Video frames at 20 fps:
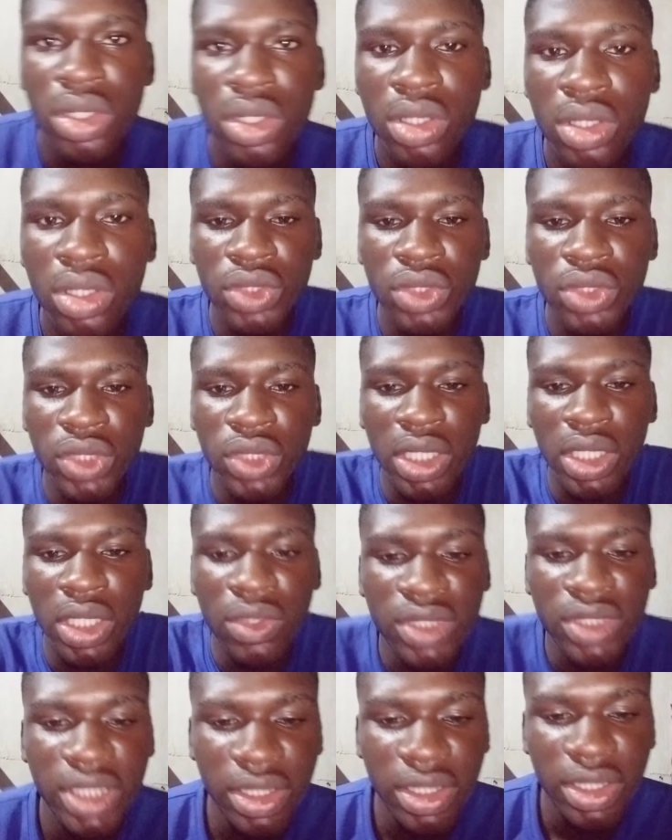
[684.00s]
So, like I was
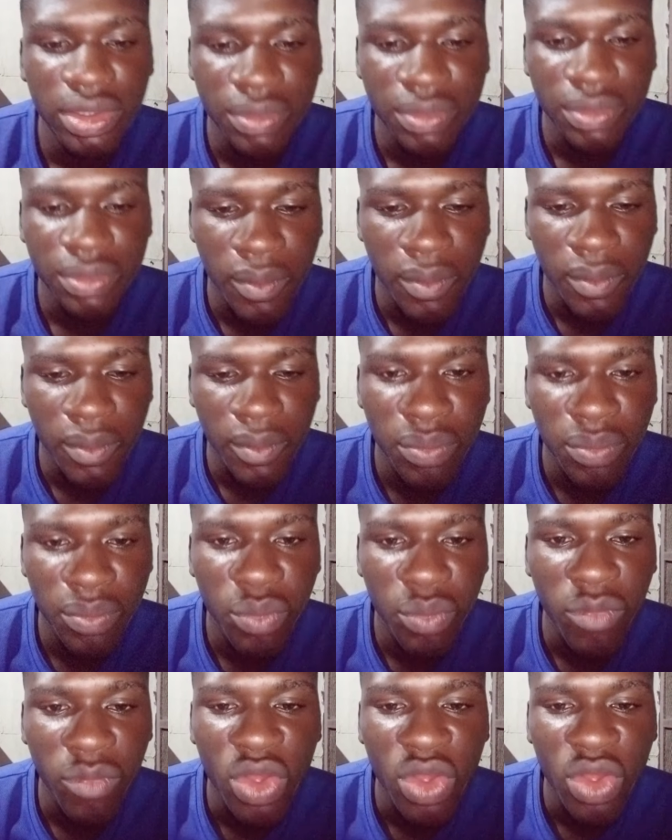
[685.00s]
saying,
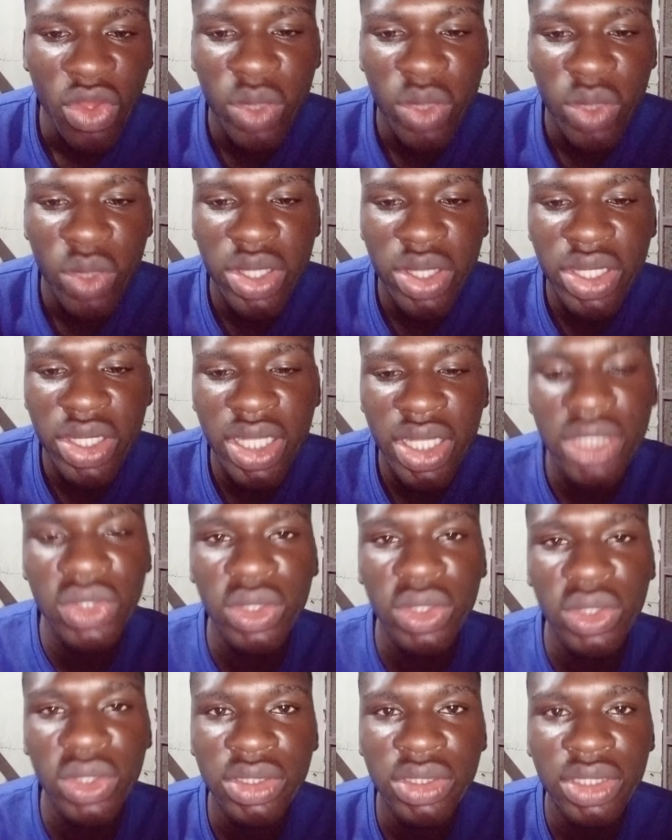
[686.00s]
when you get
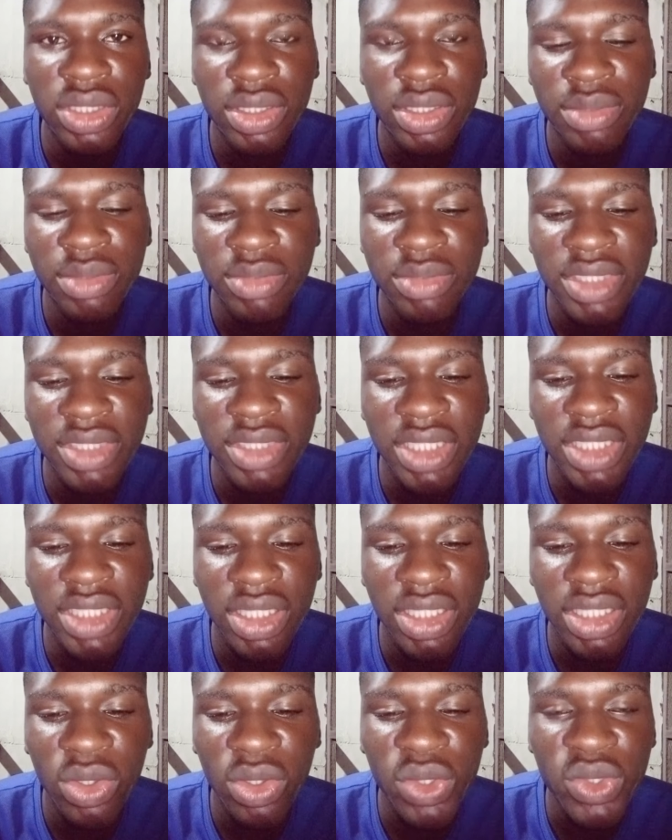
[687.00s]
on
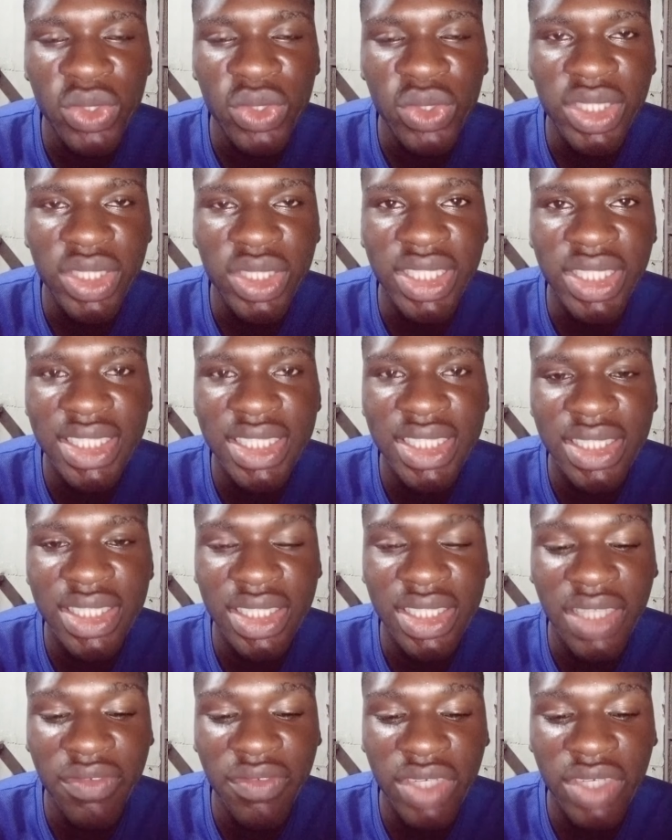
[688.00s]
TikTok, you
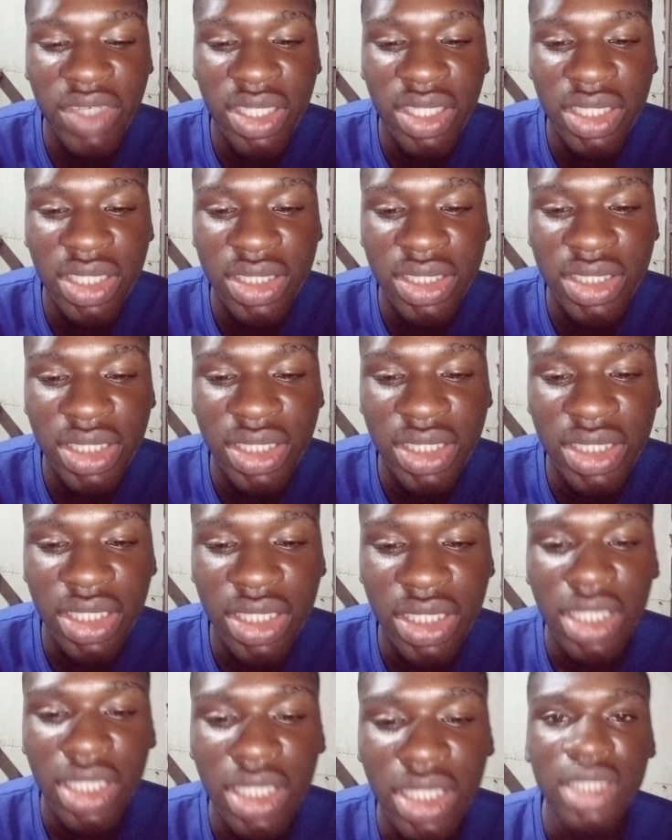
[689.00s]
definitely see
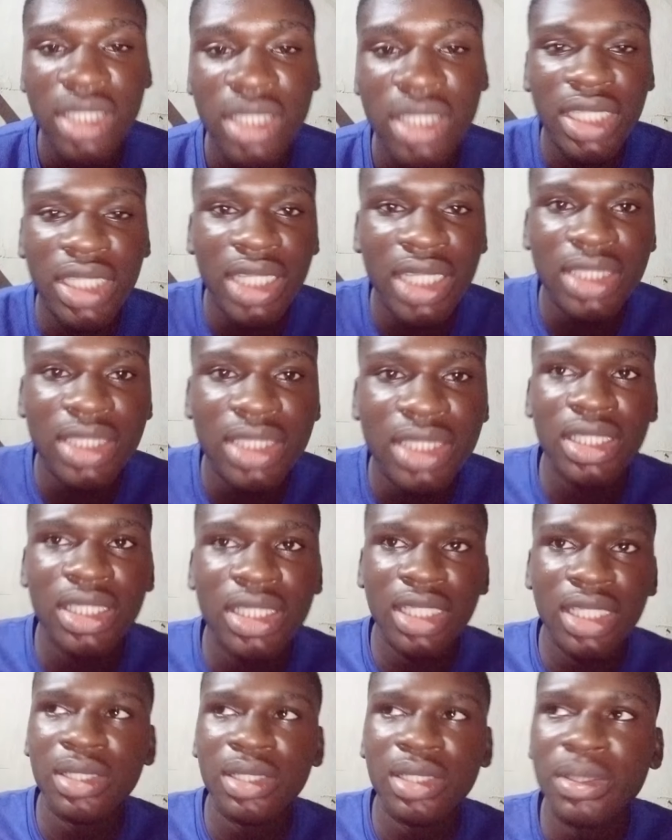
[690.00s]
that
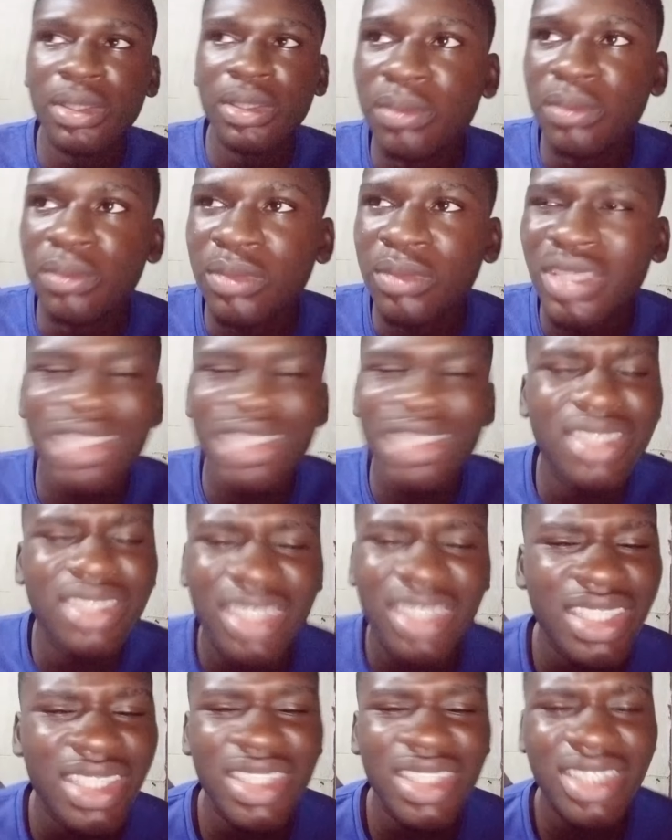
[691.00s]

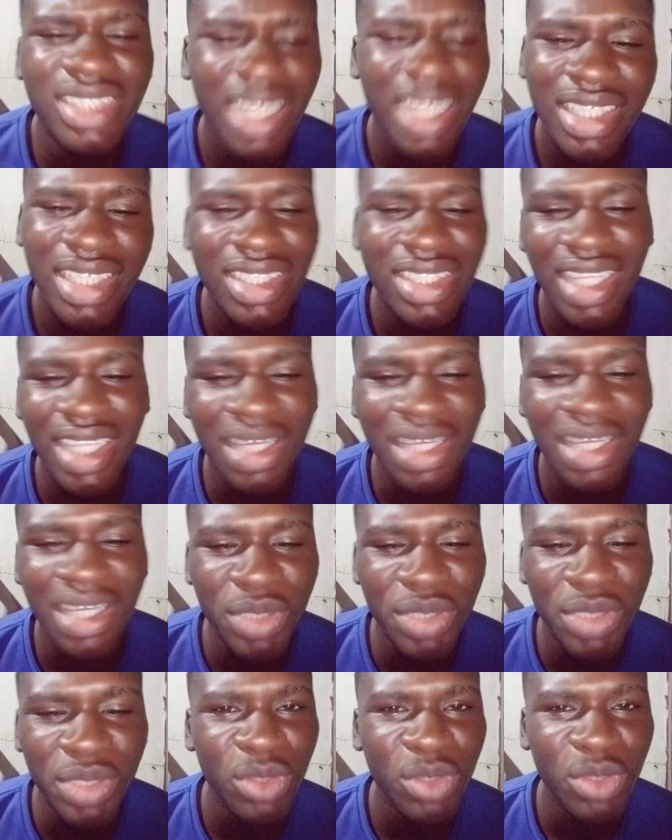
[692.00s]
it's that's like pretty
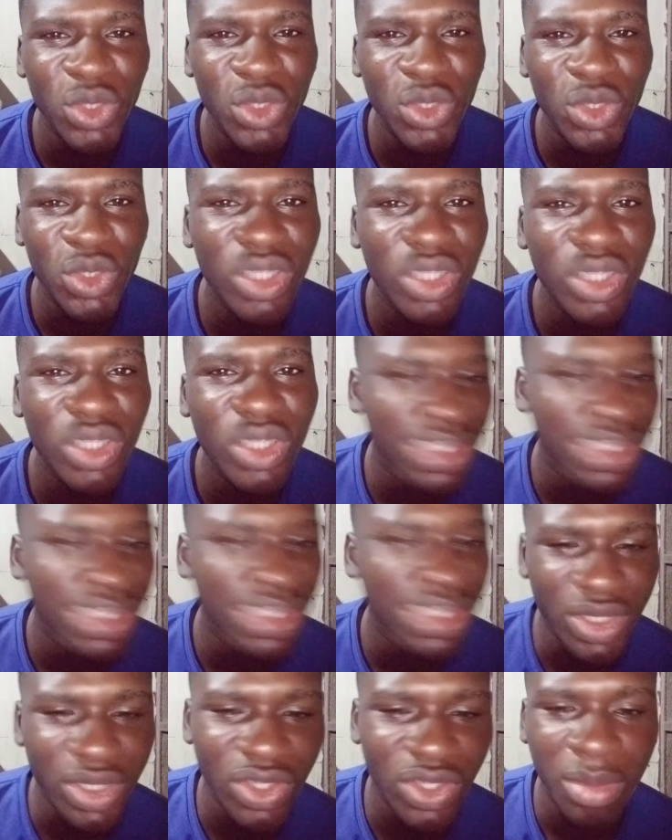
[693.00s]
much what TikTok is
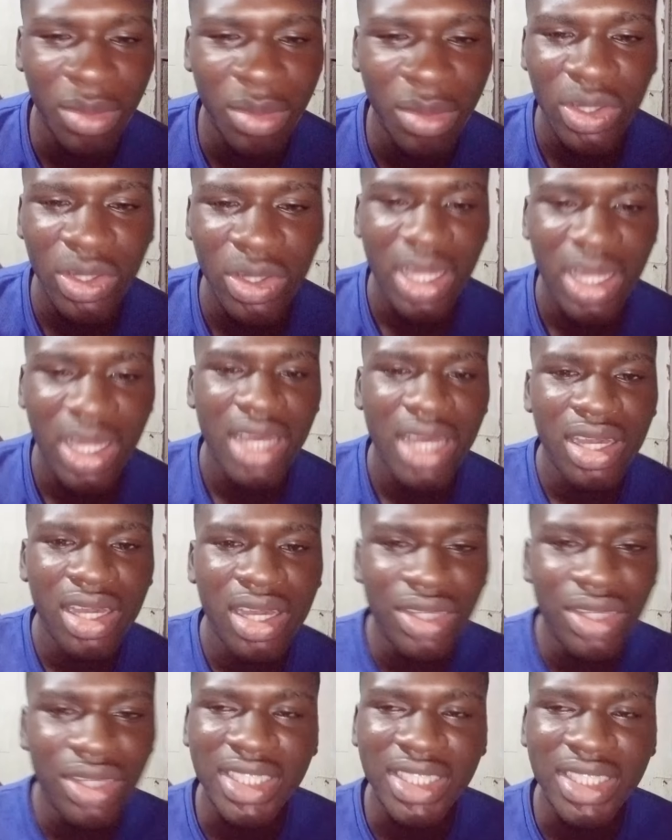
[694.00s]
all about.
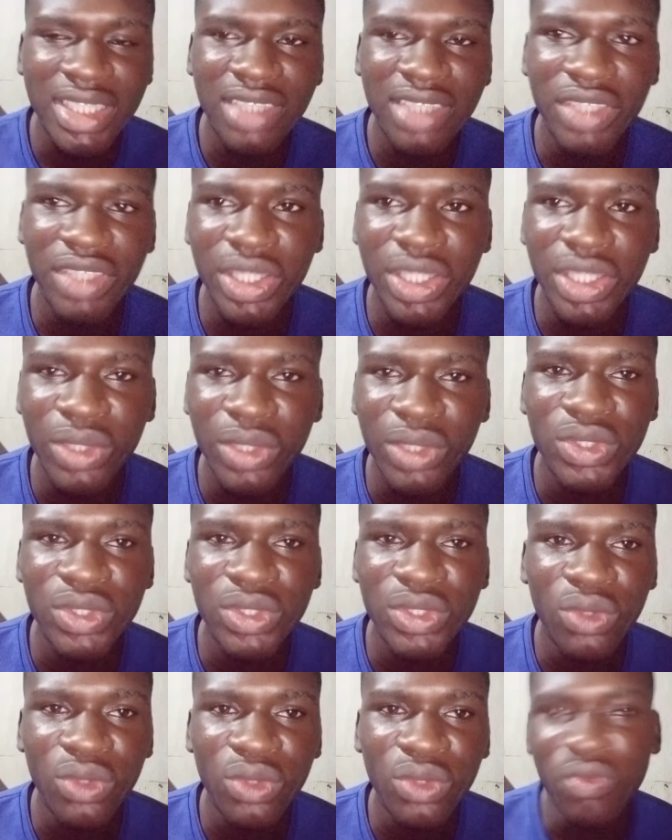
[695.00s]
Creating videos,
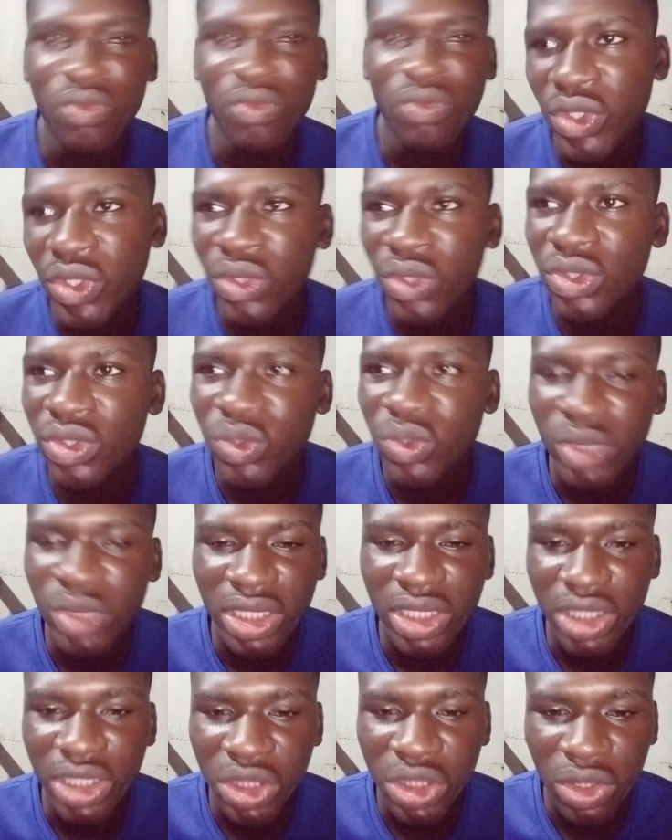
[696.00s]
videos within
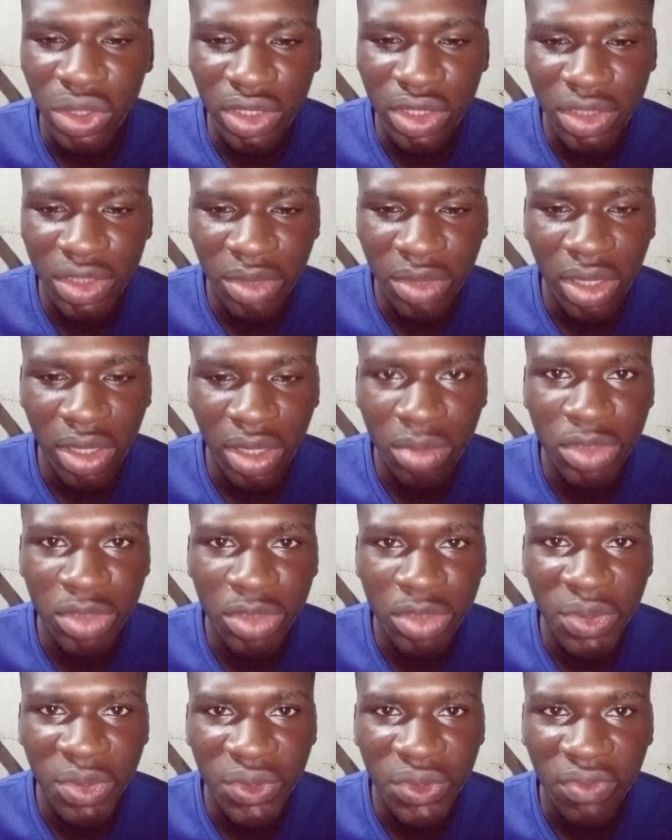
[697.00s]
a short
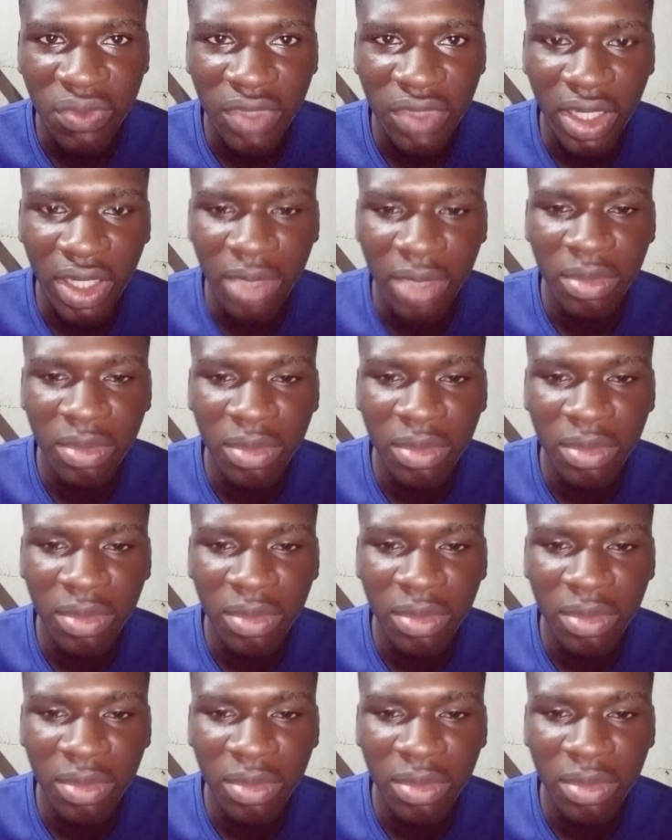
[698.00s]
space of time.